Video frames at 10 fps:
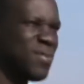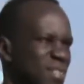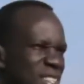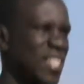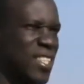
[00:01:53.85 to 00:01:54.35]
The
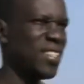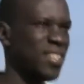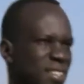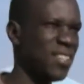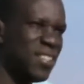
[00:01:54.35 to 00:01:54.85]

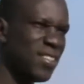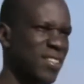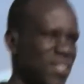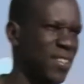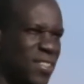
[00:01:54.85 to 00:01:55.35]
36 year
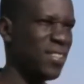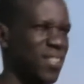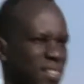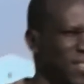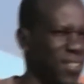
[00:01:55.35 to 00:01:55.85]
old was once
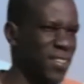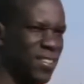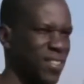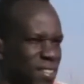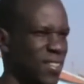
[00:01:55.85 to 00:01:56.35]
a
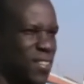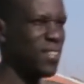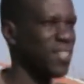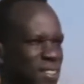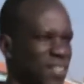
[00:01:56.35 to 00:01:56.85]
refugee in
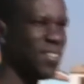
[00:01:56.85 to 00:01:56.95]
America,